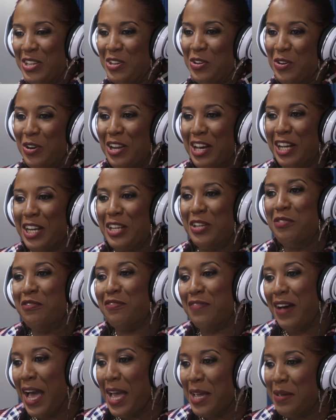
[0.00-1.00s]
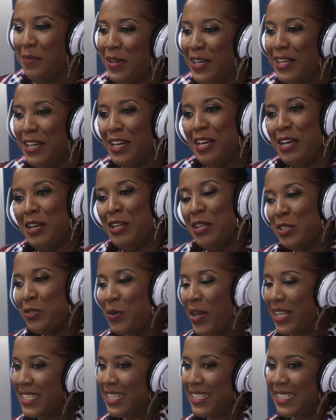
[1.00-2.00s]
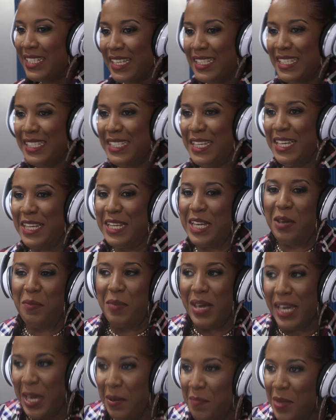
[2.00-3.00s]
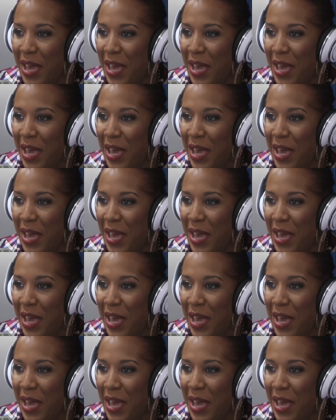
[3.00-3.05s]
new look, new vibe, 2016, Gimme.